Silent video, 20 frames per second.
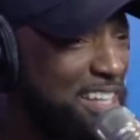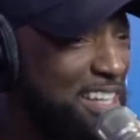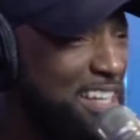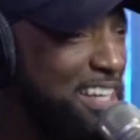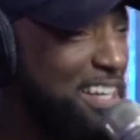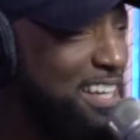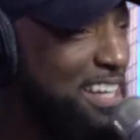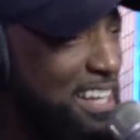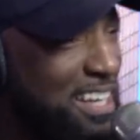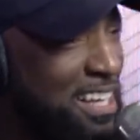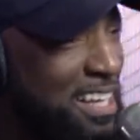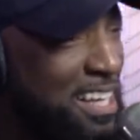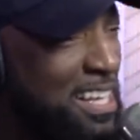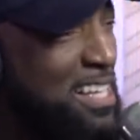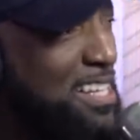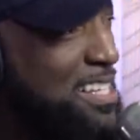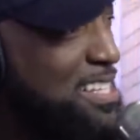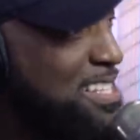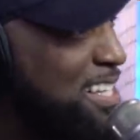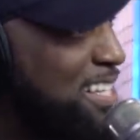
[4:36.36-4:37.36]
too.
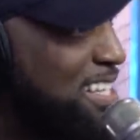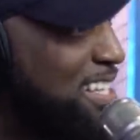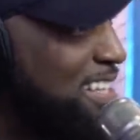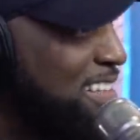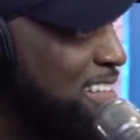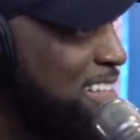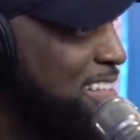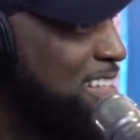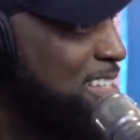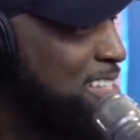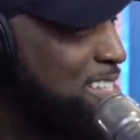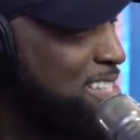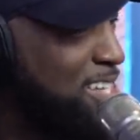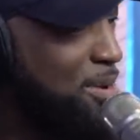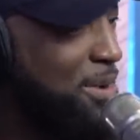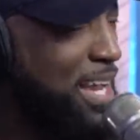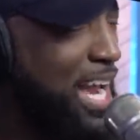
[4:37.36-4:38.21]
So